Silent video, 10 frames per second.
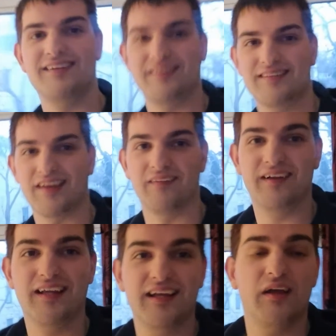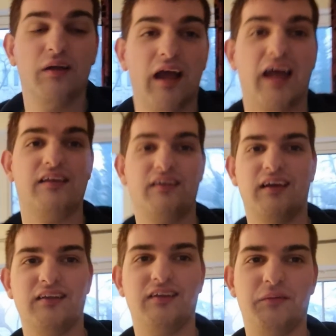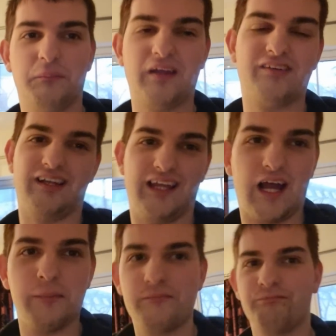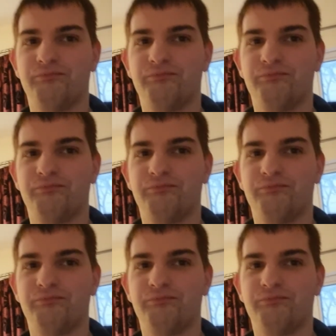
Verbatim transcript: So, and basically, I'm